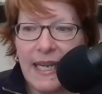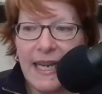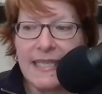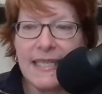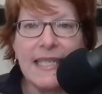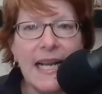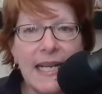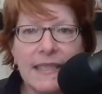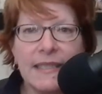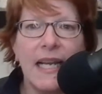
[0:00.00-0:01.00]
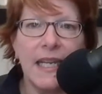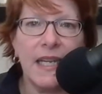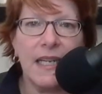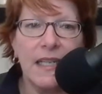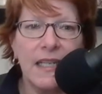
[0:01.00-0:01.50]
it's not
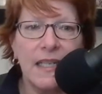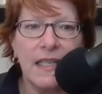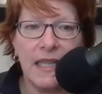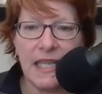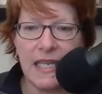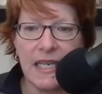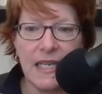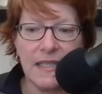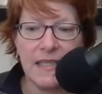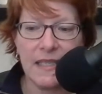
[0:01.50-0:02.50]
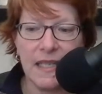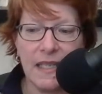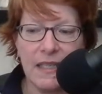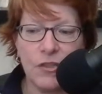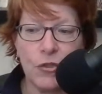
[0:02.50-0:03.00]
like these
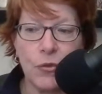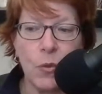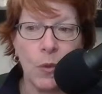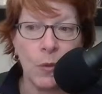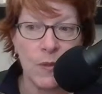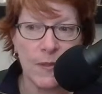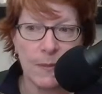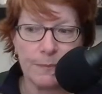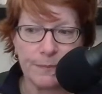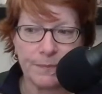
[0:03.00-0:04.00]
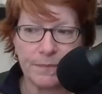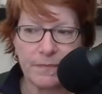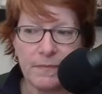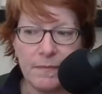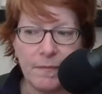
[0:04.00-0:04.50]
tools
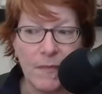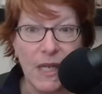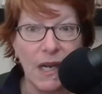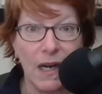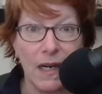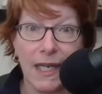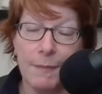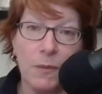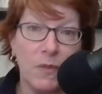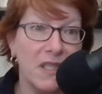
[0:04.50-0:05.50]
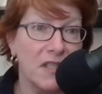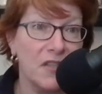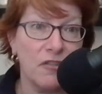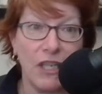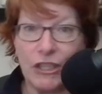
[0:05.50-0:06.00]
are coming with
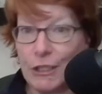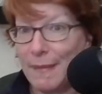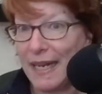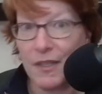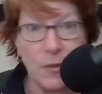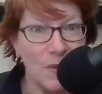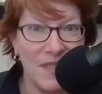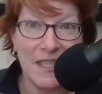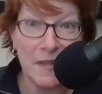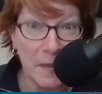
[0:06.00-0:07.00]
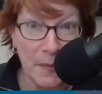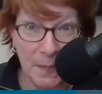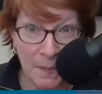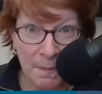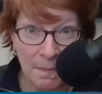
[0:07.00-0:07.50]
instruction manuals either.
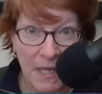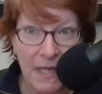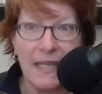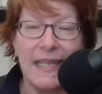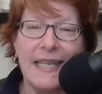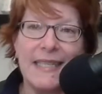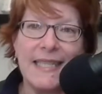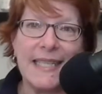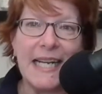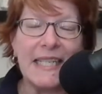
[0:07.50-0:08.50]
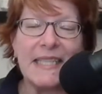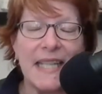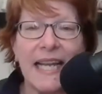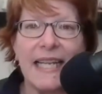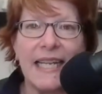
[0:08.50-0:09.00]
It's not
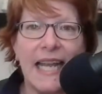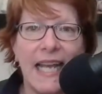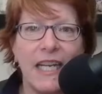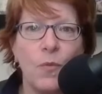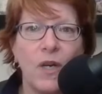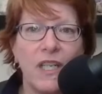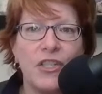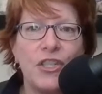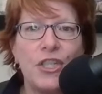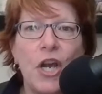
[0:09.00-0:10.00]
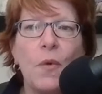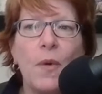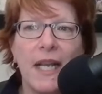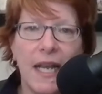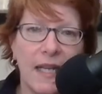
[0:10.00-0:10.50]
like anyone is
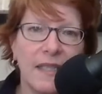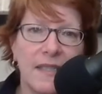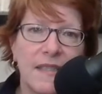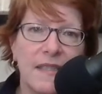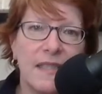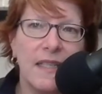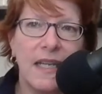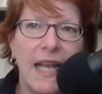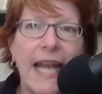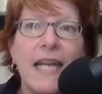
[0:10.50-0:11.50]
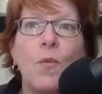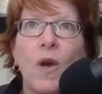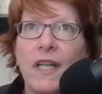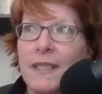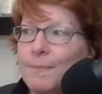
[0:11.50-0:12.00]
showing us,
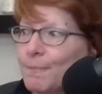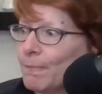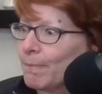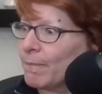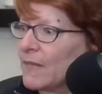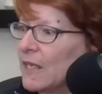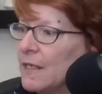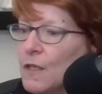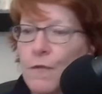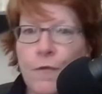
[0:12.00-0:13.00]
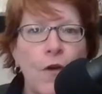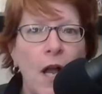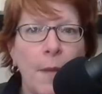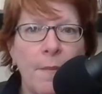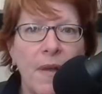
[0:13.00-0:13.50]
anyone
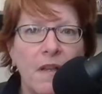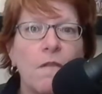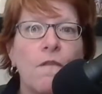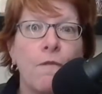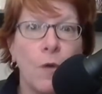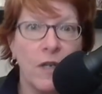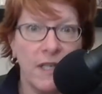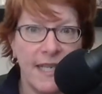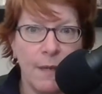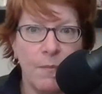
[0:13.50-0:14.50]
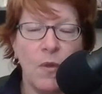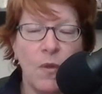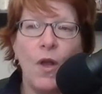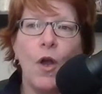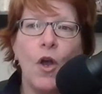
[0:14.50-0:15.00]
from, for example,
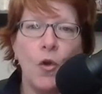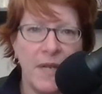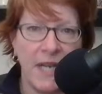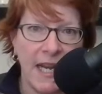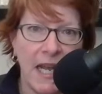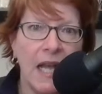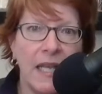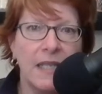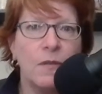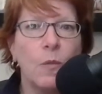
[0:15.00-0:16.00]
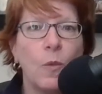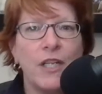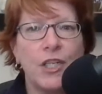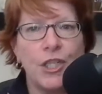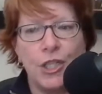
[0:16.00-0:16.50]
OpenAI,
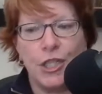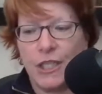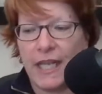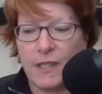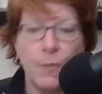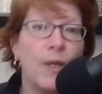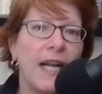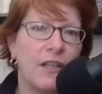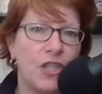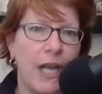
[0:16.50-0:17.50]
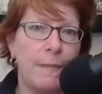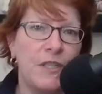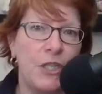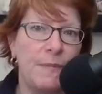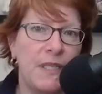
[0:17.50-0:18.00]
which has put out
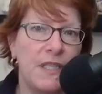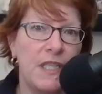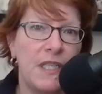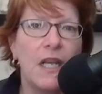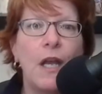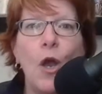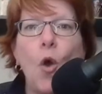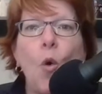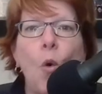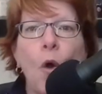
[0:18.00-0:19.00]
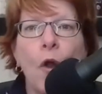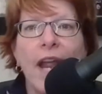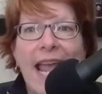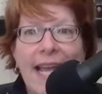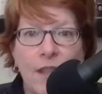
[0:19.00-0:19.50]
ChatGPT, or
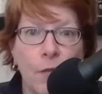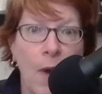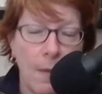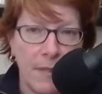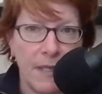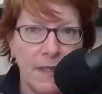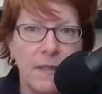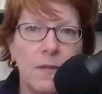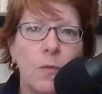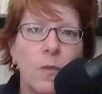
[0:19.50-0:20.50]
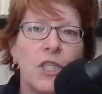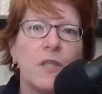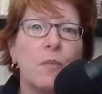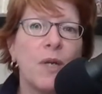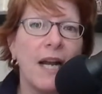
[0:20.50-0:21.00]
Anthropic, which
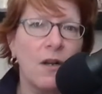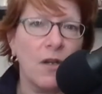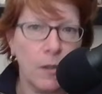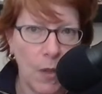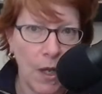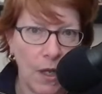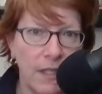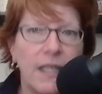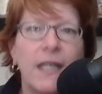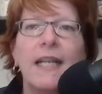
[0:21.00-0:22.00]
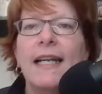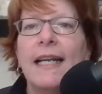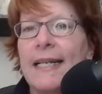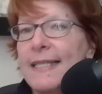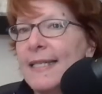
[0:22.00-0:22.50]
has put out Claude.
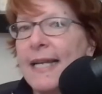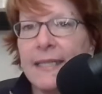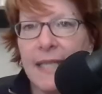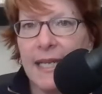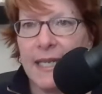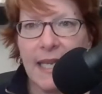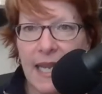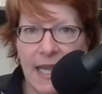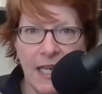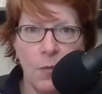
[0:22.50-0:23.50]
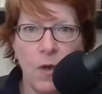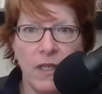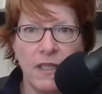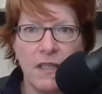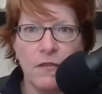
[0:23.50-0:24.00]
It's not like
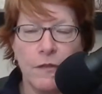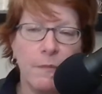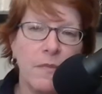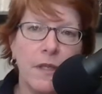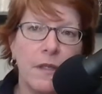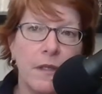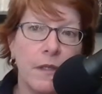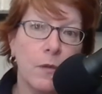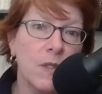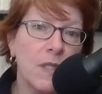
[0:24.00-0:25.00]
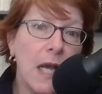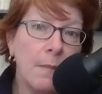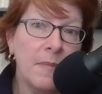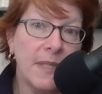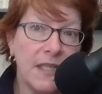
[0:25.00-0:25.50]
anyone from those
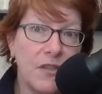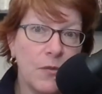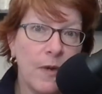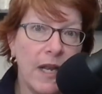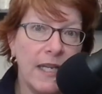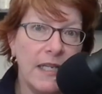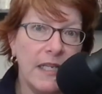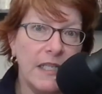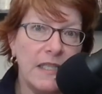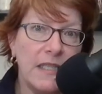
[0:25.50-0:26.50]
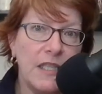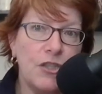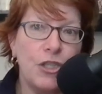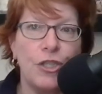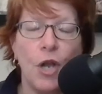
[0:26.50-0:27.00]
companies, right, is
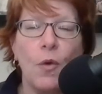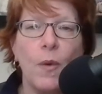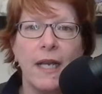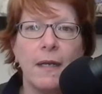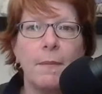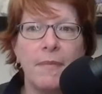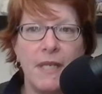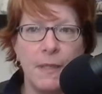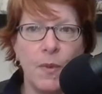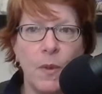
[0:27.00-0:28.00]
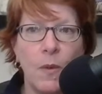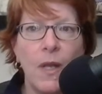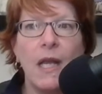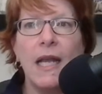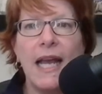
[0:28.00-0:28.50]
showing people
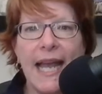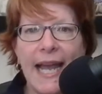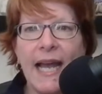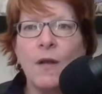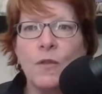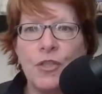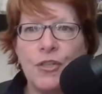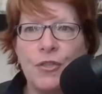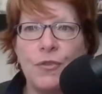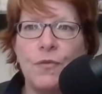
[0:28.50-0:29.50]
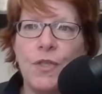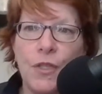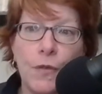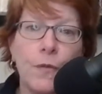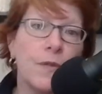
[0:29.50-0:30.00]
how to
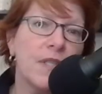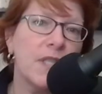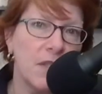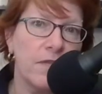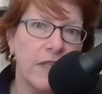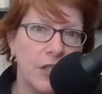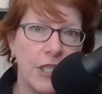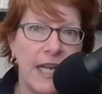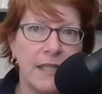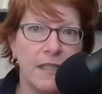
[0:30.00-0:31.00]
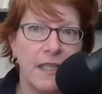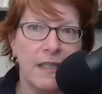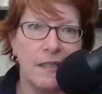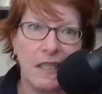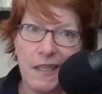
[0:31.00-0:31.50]
use this functionality.
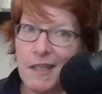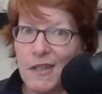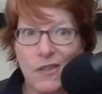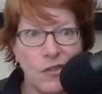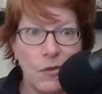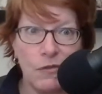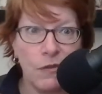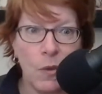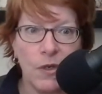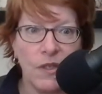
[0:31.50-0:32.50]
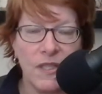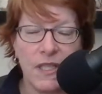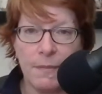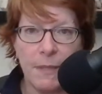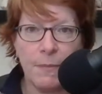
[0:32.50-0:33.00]
So, of course,
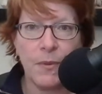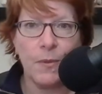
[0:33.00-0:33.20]
the people